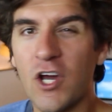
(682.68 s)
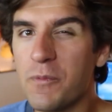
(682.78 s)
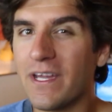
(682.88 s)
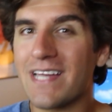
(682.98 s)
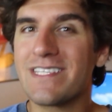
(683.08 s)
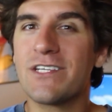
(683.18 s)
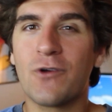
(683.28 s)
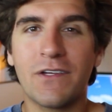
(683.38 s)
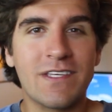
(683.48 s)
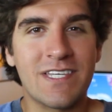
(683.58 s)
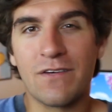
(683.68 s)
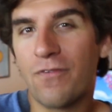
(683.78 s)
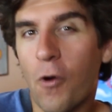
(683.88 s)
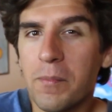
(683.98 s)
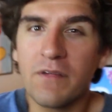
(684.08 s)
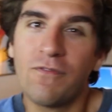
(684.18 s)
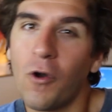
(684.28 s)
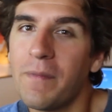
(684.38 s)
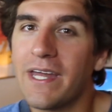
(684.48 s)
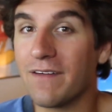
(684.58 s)
I hope you guys enjoyed this informative
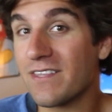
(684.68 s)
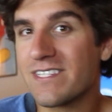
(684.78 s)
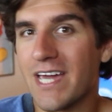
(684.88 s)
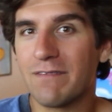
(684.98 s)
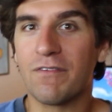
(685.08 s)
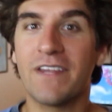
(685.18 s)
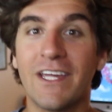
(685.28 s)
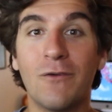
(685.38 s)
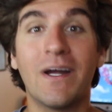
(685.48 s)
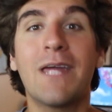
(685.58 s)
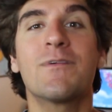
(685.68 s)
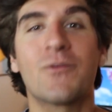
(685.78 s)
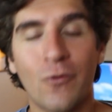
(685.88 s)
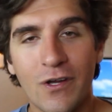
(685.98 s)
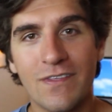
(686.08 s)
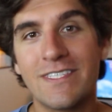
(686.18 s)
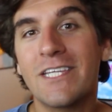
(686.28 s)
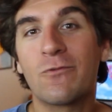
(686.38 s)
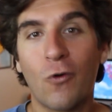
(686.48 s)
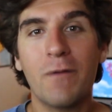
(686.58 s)
format of this kind of a video. My name is Roy. This
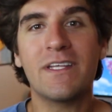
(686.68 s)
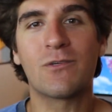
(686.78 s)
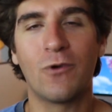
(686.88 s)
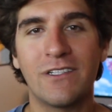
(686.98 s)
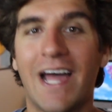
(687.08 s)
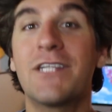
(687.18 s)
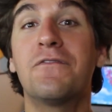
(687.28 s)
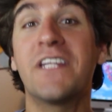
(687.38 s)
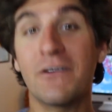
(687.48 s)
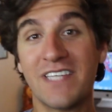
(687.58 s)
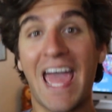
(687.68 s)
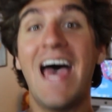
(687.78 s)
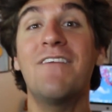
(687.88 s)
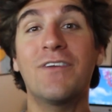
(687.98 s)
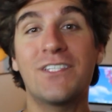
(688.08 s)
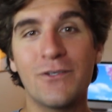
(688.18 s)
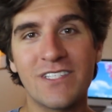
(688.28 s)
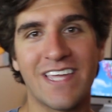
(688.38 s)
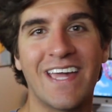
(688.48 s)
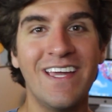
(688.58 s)
is Roy Meets World. I do videos every
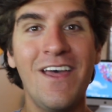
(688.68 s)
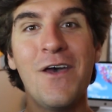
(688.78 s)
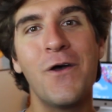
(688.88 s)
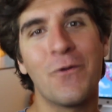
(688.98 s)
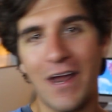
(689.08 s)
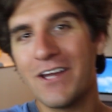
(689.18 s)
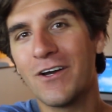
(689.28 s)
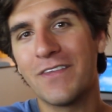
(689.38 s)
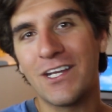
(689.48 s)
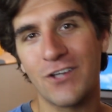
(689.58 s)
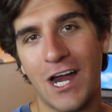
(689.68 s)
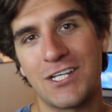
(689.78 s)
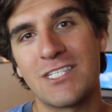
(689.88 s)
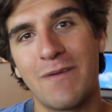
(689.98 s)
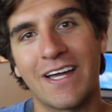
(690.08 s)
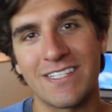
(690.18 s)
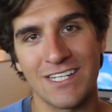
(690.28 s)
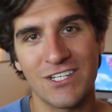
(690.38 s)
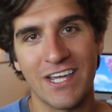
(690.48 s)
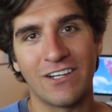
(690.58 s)
Tuesday right here on the Attractions
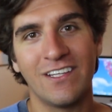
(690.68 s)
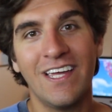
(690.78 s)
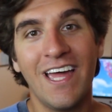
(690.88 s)
Magazine channel.